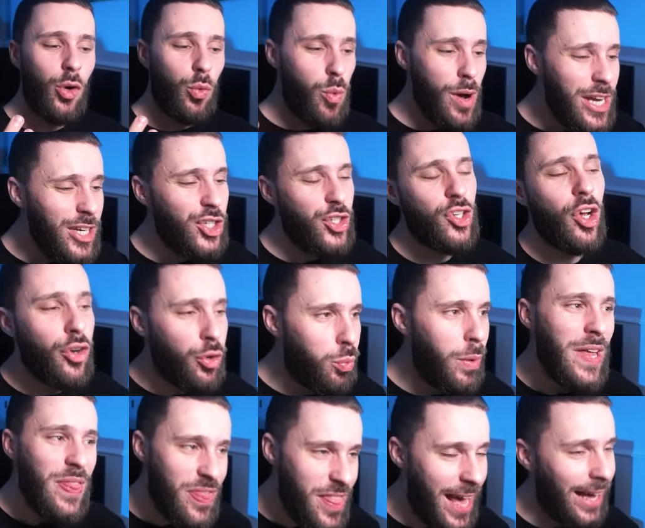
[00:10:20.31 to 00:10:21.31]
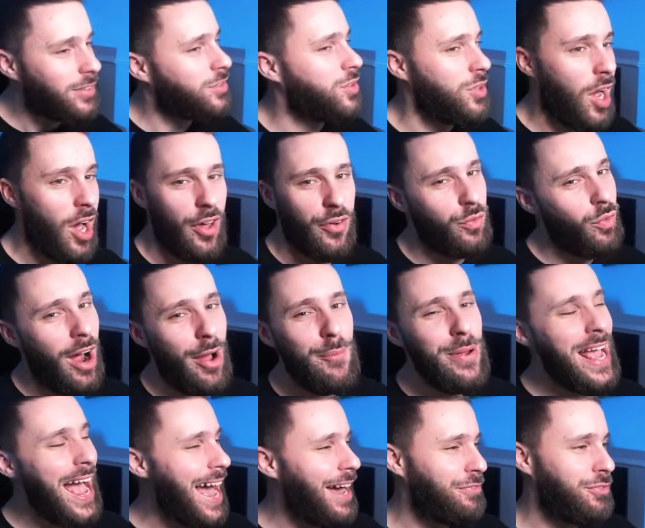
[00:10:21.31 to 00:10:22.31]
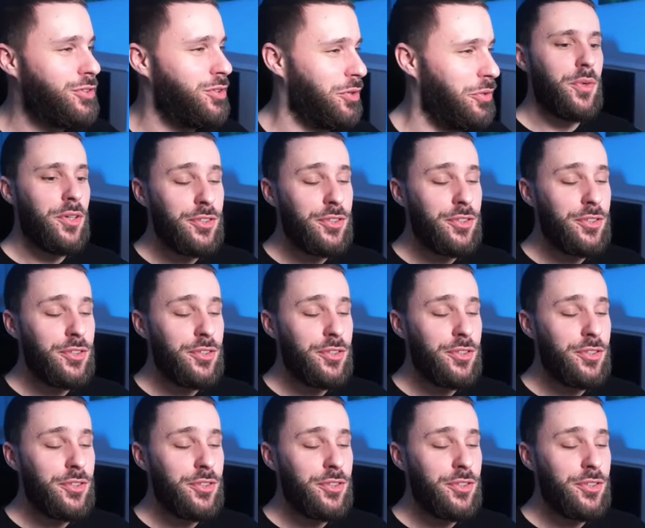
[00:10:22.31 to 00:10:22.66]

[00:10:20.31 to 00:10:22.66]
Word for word: We should win next turn, right? We have to.